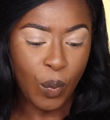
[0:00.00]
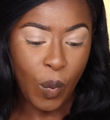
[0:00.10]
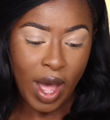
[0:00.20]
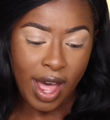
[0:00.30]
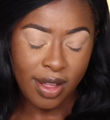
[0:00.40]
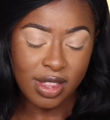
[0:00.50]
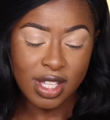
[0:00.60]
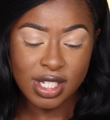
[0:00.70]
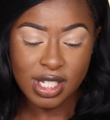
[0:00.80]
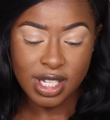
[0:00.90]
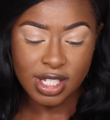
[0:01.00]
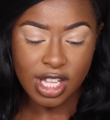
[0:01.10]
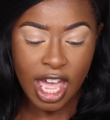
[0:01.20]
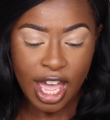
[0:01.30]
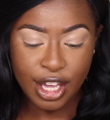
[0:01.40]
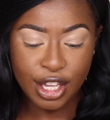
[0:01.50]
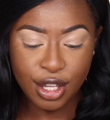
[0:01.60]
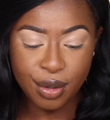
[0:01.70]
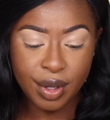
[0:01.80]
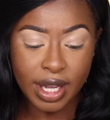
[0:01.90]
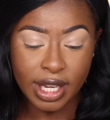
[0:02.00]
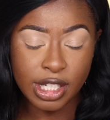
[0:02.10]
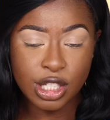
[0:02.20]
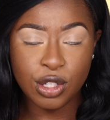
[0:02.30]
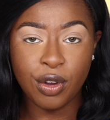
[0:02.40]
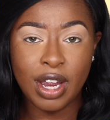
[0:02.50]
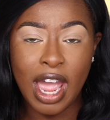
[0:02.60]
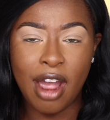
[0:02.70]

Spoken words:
wow, this is a cute color story.